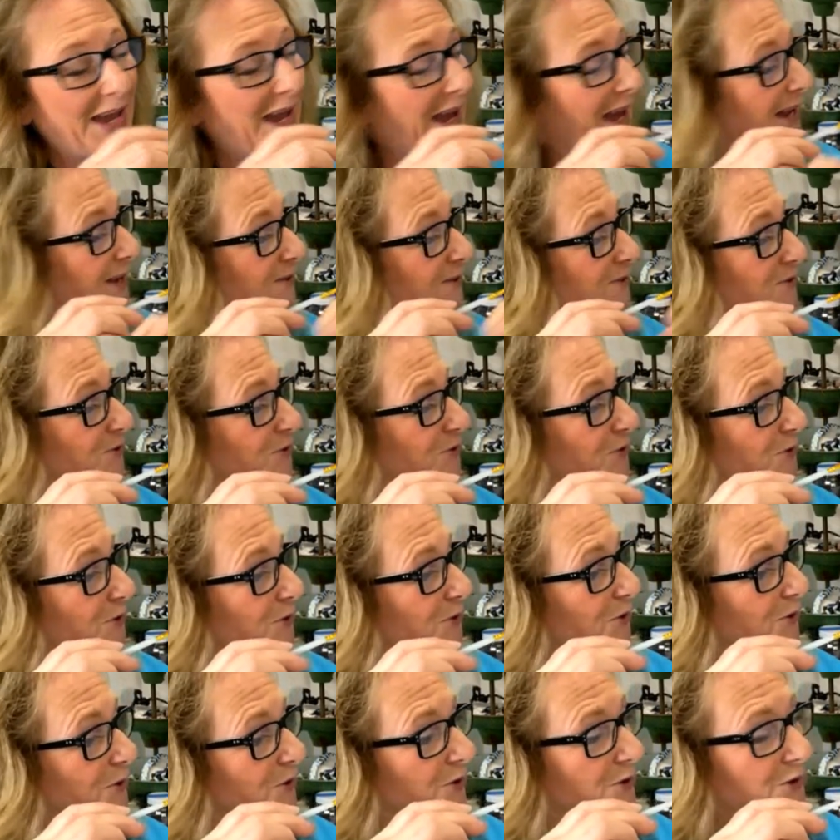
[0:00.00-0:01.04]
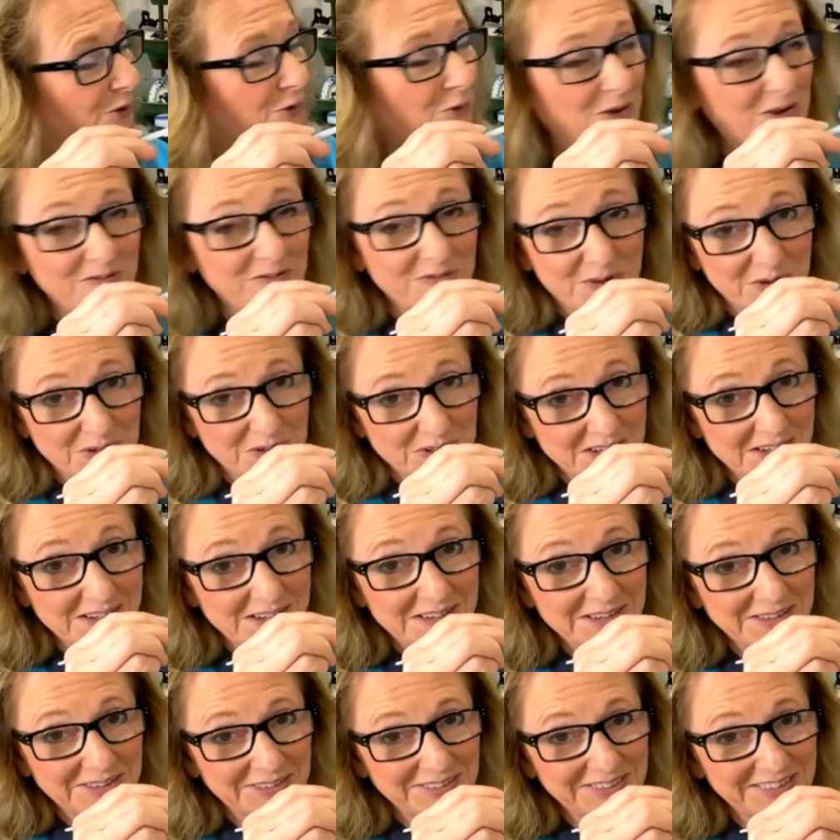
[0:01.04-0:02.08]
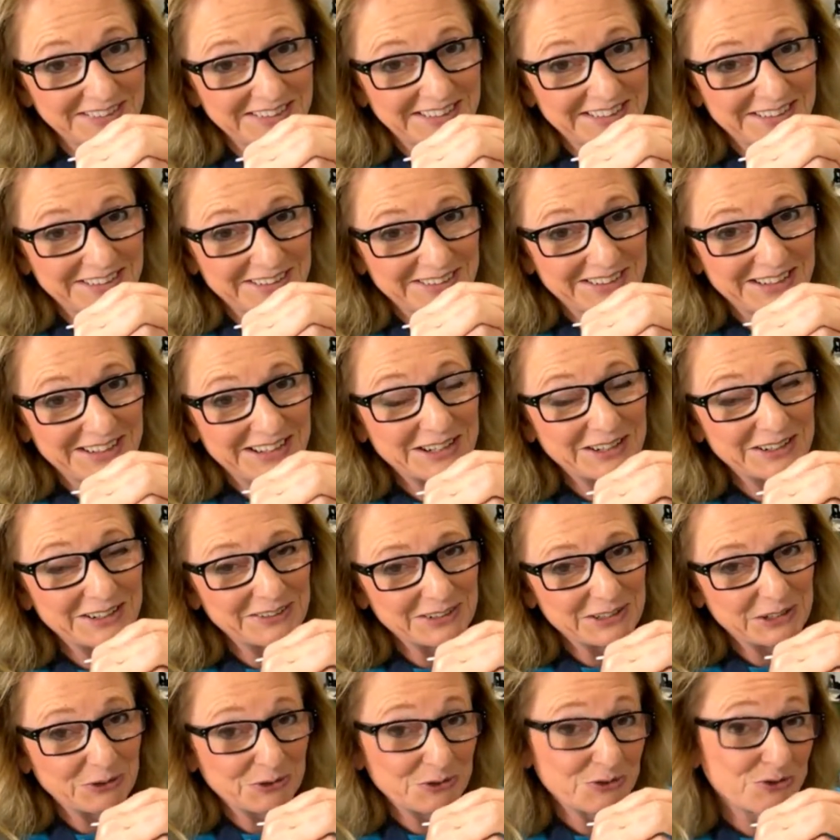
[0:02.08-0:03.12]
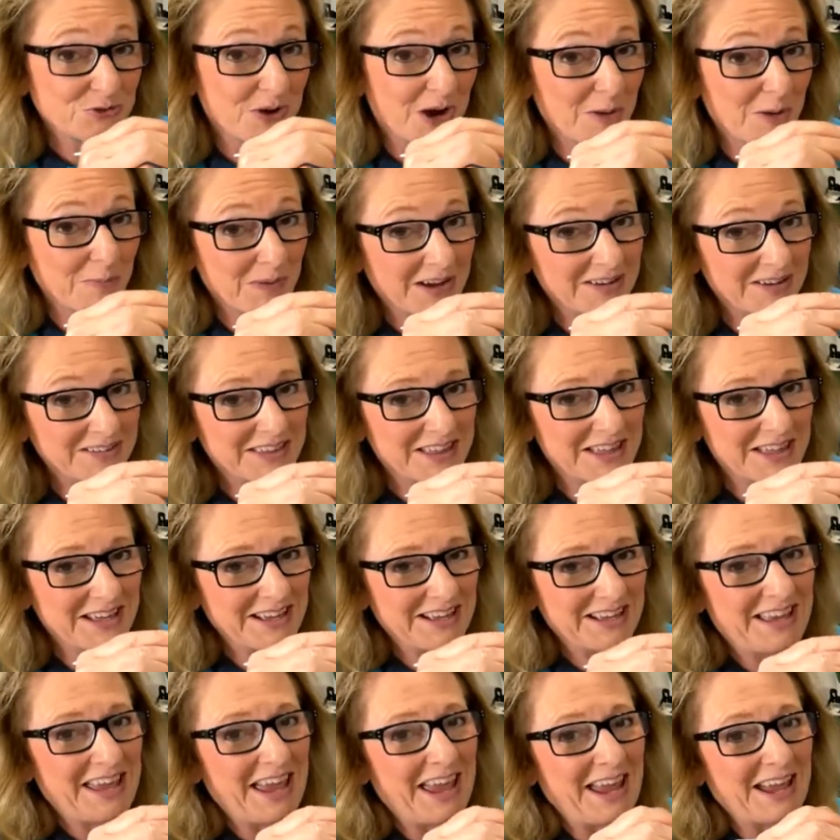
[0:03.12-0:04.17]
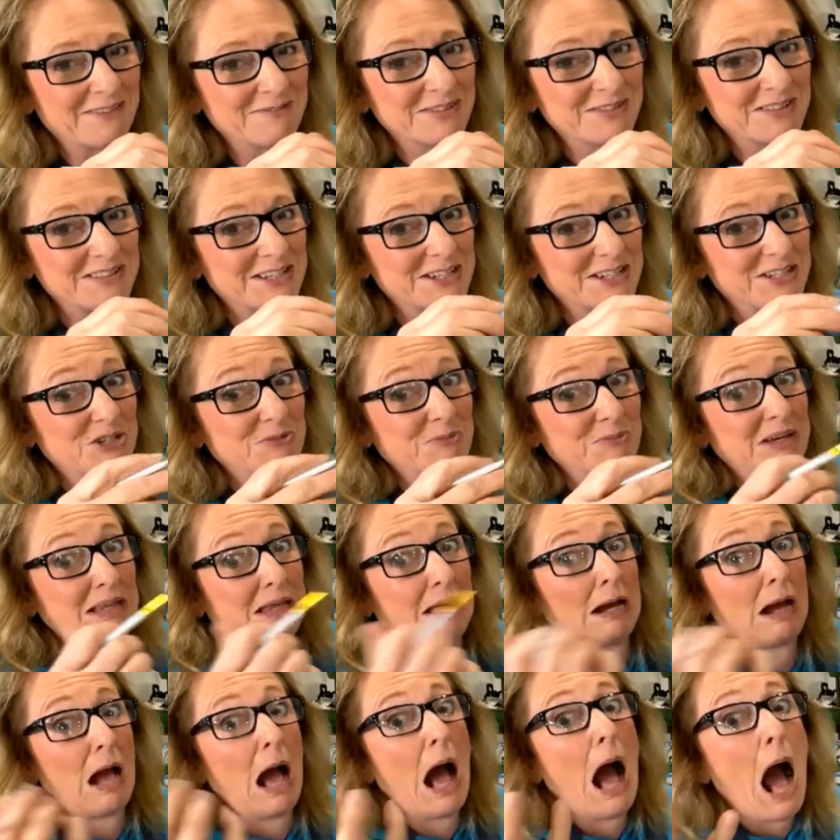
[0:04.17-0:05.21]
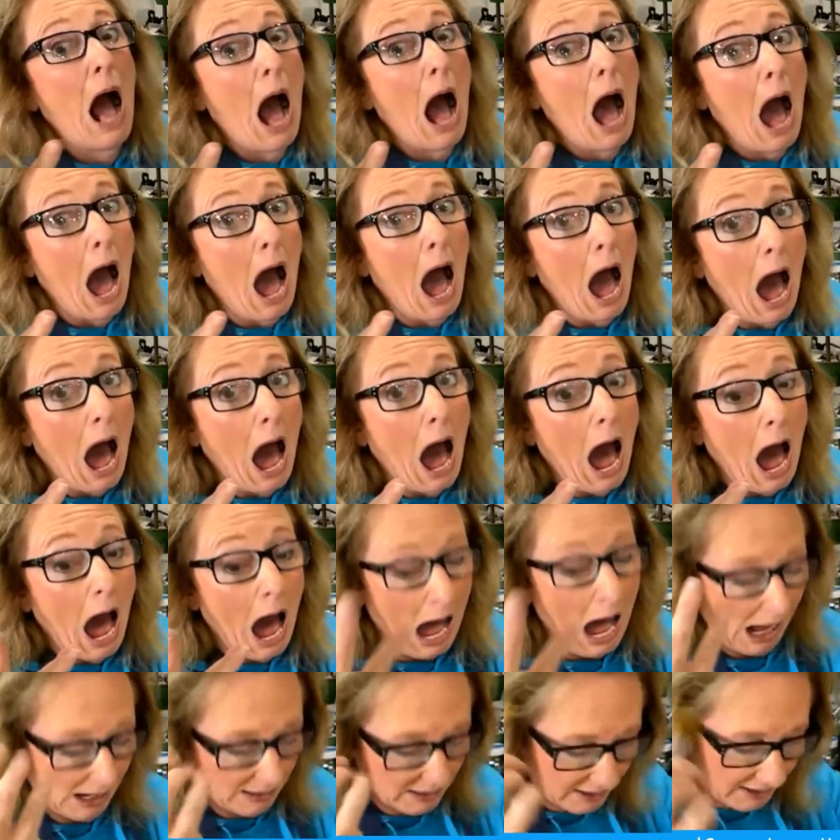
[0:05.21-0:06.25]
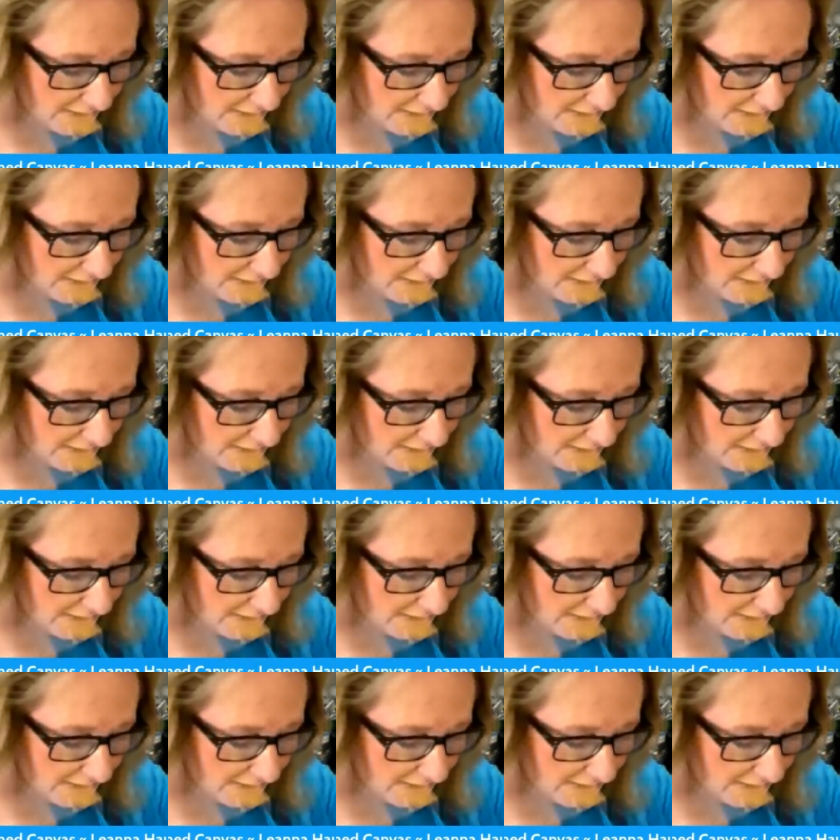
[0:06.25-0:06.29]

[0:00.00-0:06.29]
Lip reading: And as you're going very detailed here, it'll drop onto the canvas, and you'll be like, oh.